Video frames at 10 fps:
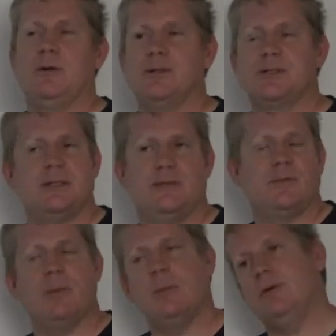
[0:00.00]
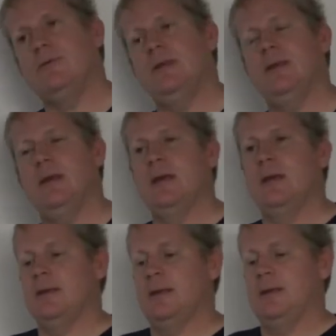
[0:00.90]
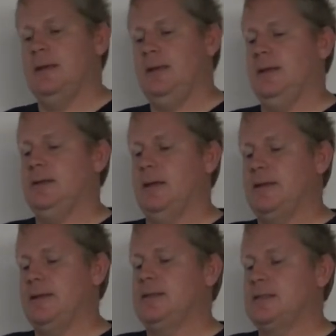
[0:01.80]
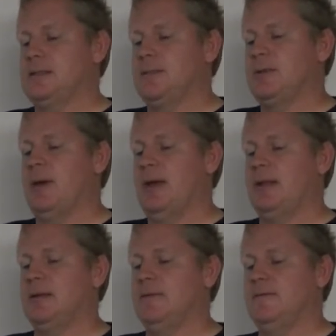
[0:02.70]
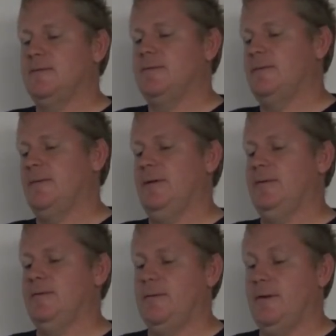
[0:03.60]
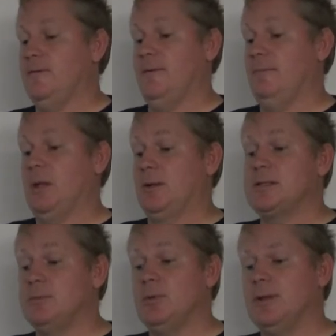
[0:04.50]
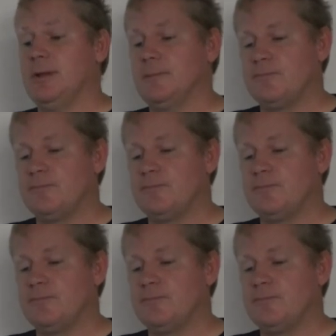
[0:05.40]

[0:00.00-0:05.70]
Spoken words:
or a scene from a movie. And I think this is symptomatic of a mental disability.